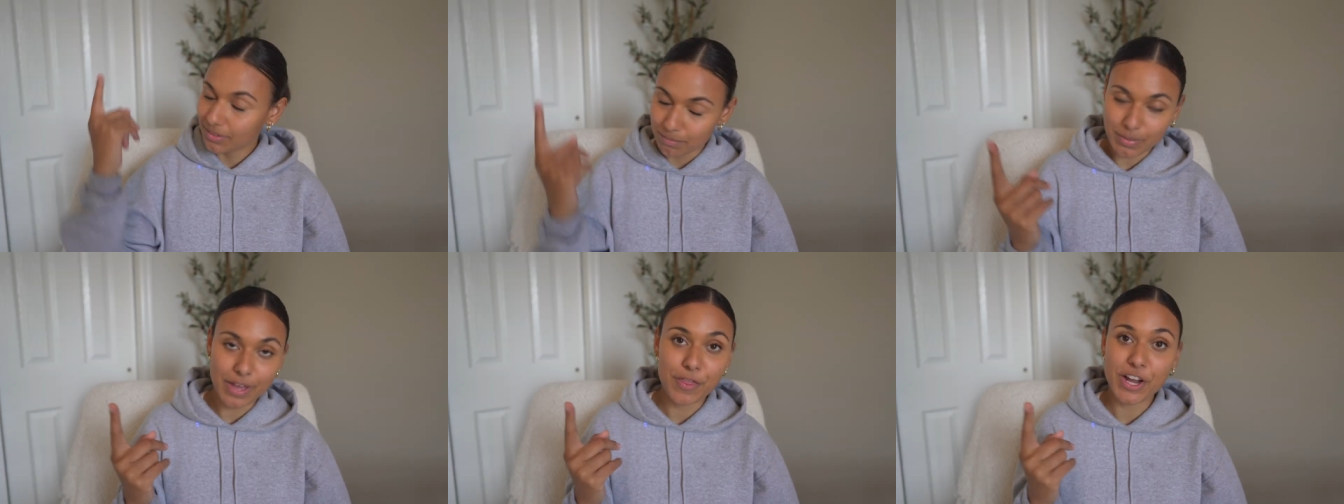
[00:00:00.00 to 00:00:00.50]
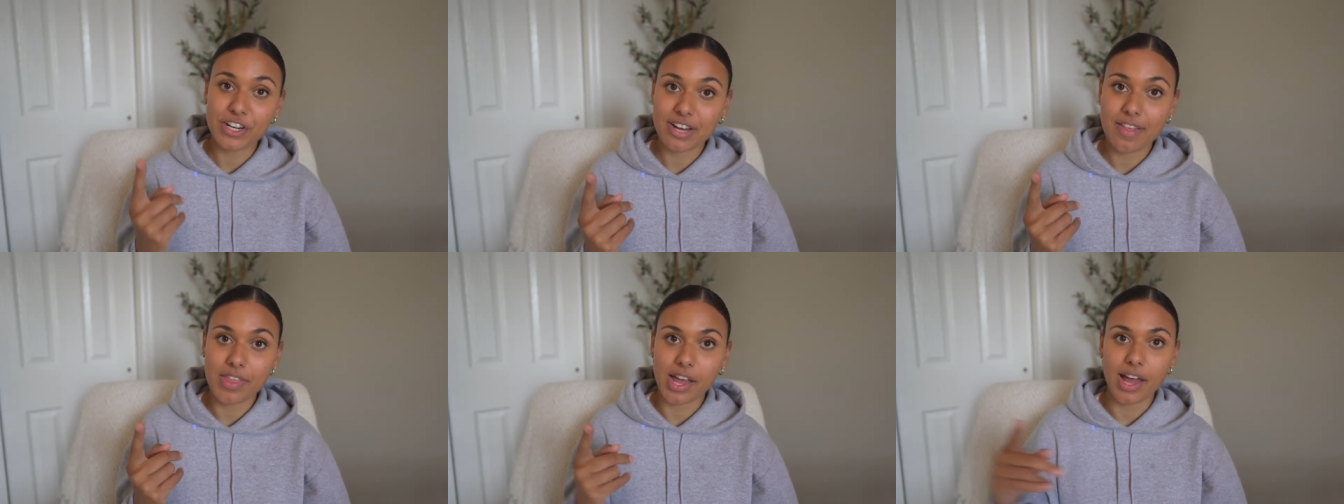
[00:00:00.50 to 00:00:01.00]
Been there,
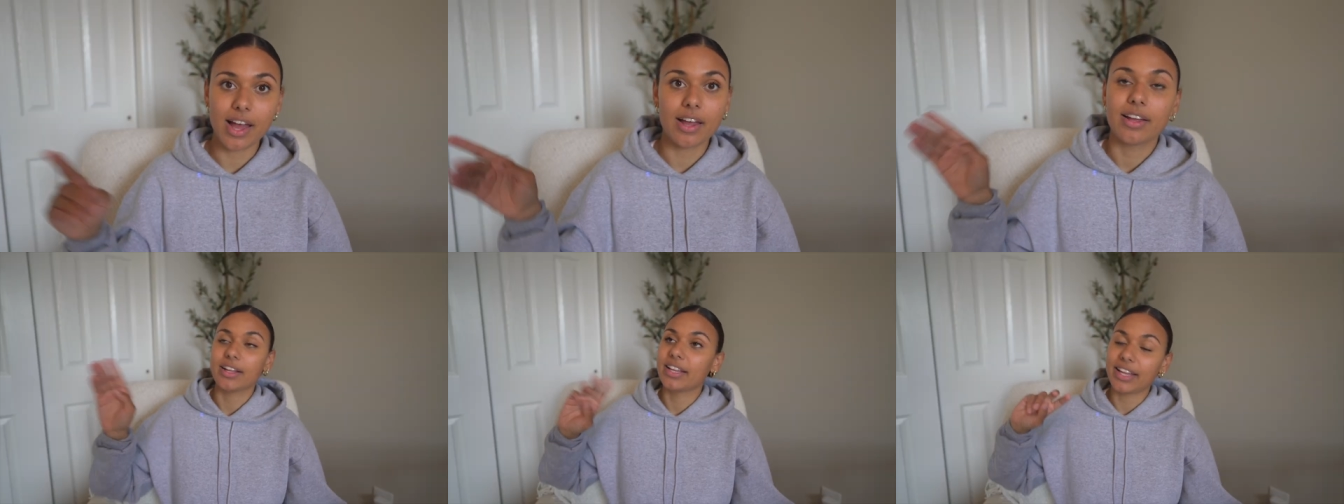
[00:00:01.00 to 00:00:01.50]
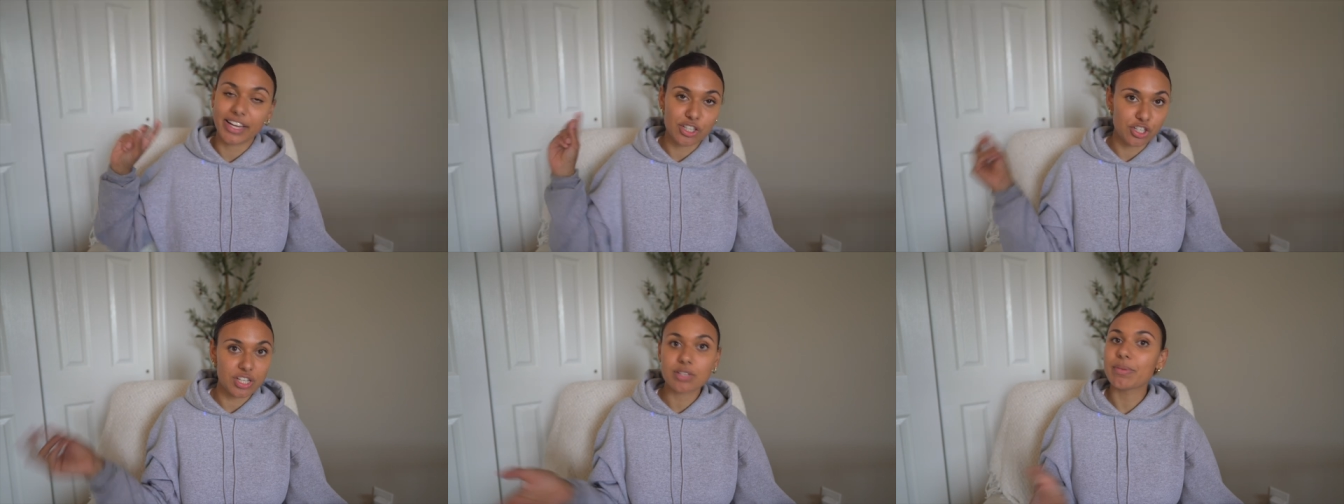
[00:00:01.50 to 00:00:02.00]
done that. Like, it
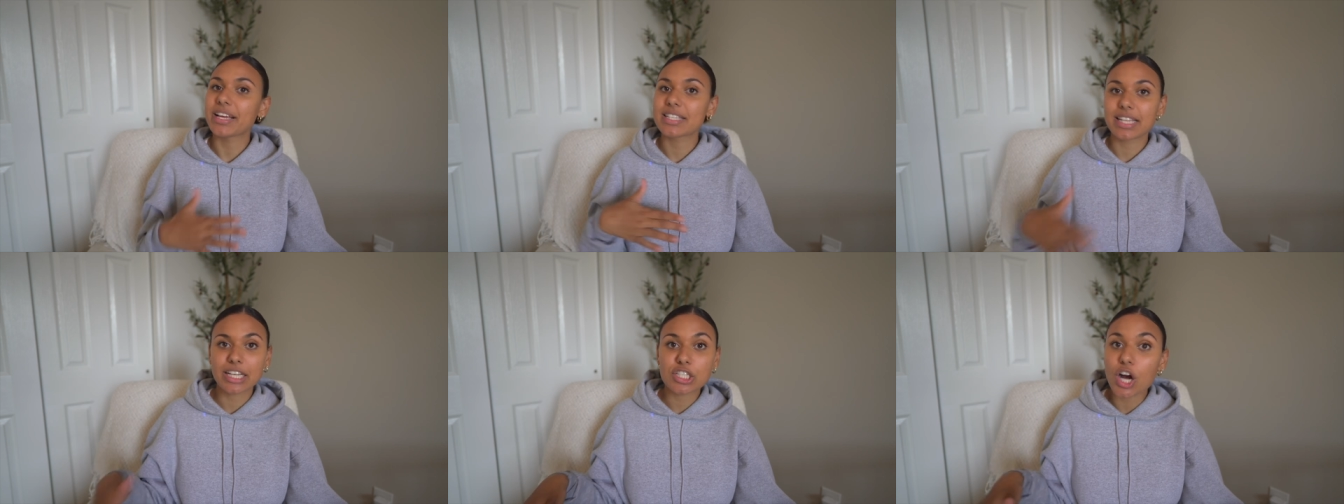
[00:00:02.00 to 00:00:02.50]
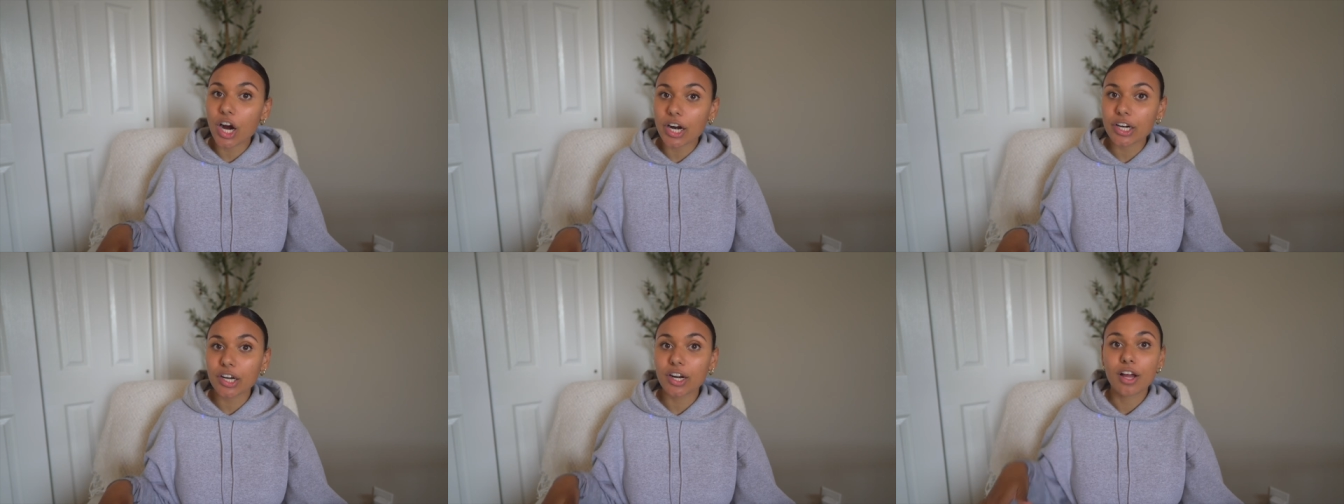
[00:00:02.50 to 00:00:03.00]
just makes things
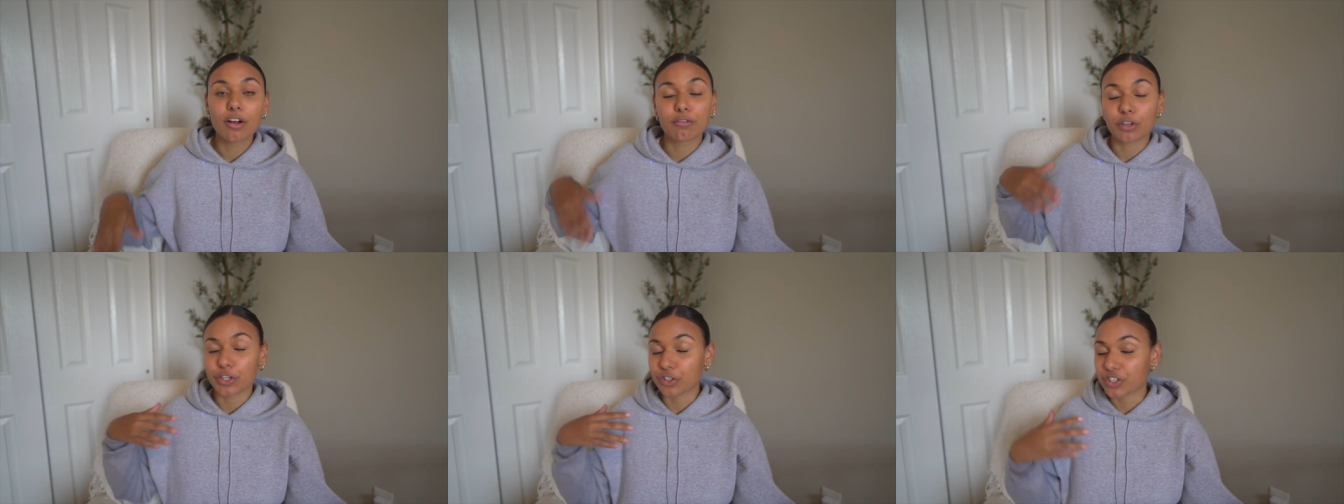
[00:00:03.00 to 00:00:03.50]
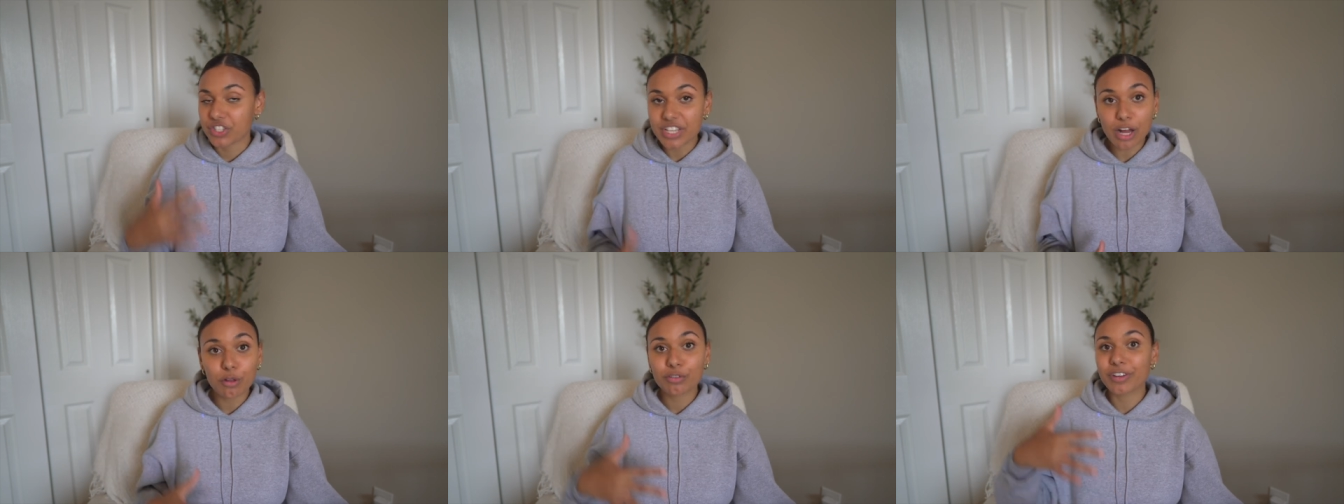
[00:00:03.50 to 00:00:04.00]
harder for
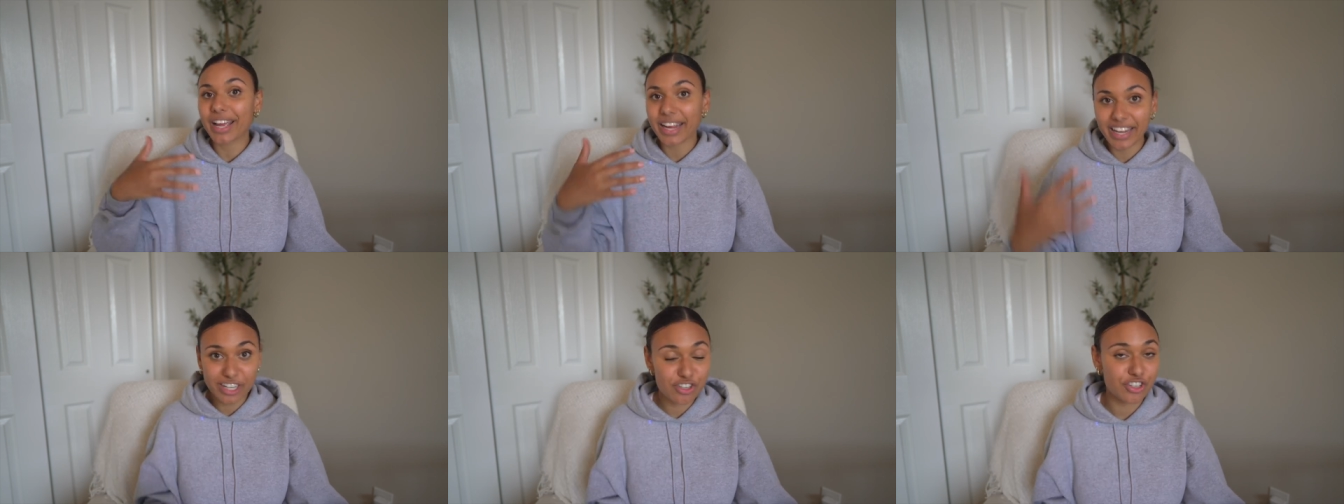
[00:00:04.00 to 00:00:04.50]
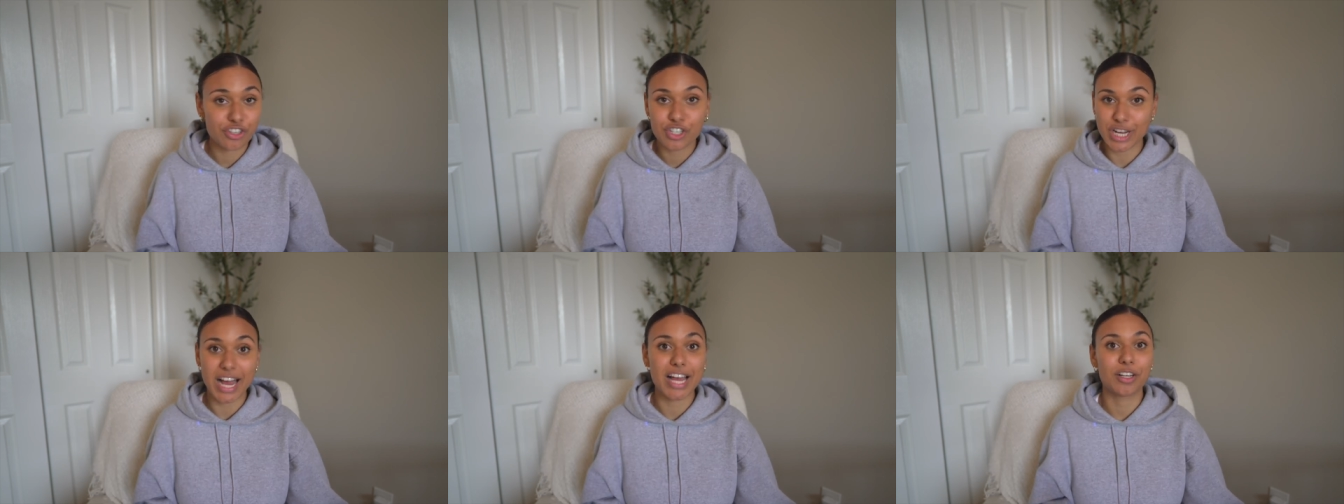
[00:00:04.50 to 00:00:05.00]
yourself and your
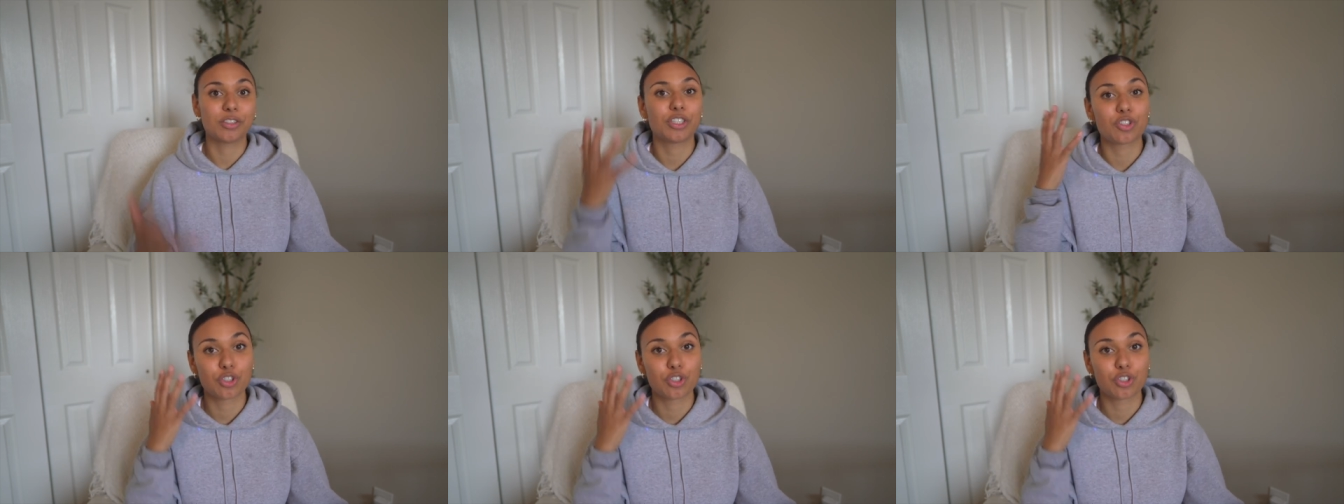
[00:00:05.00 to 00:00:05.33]
child.